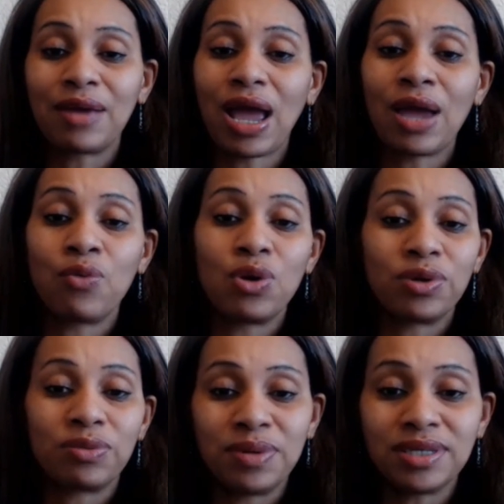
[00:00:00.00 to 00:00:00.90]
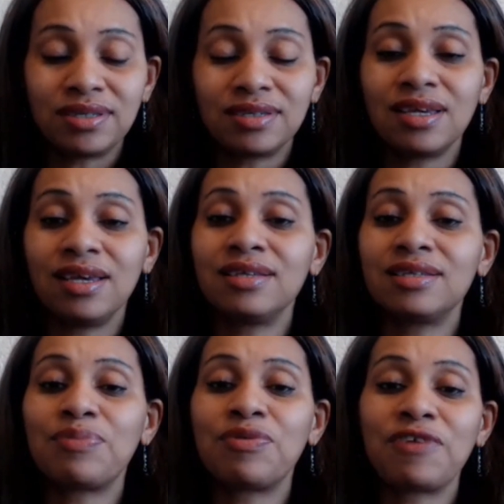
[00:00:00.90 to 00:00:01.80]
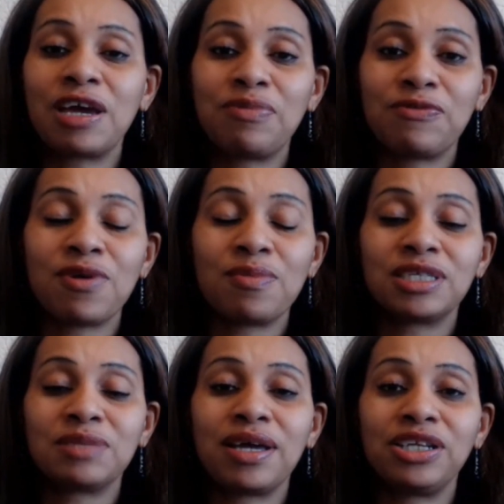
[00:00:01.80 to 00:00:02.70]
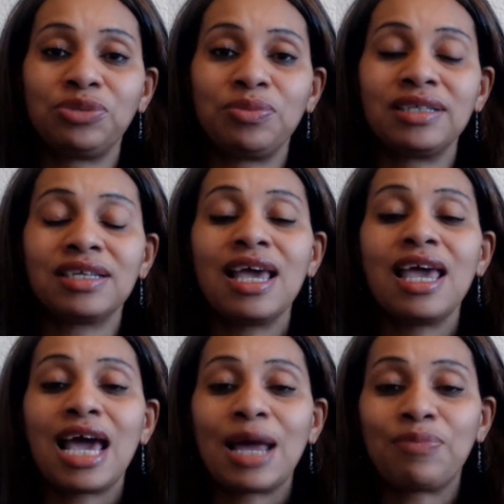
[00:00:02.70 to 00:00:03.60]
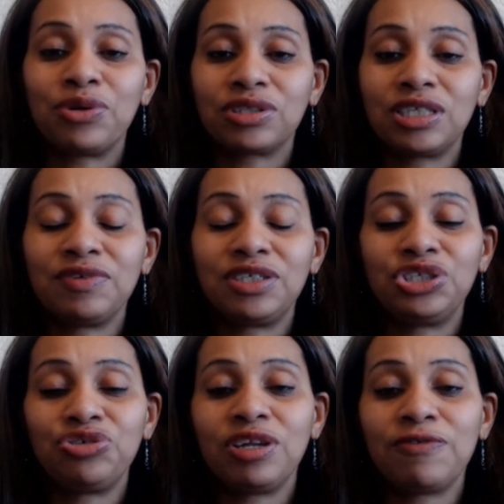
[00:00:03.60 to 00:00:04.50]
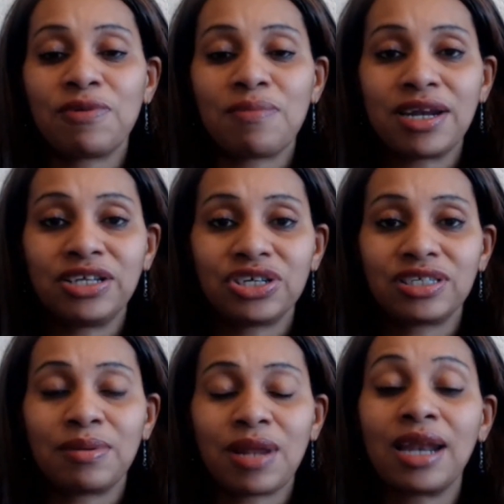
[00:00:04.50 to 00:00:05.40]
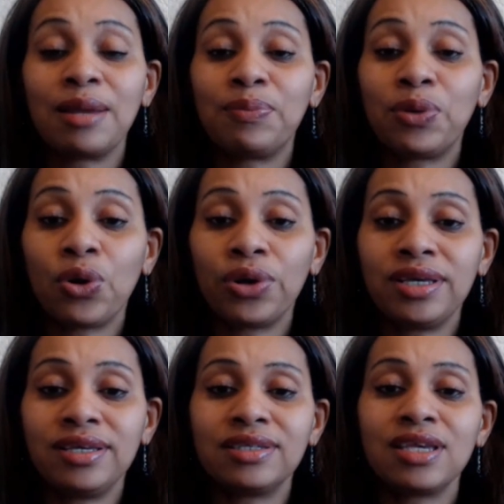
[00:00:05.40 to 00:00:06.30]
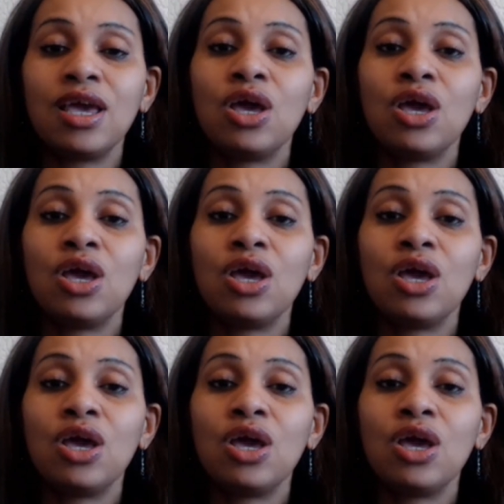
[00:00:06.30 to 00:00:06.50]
I work with businesses. I provide performance management and productivity training for managers and employees.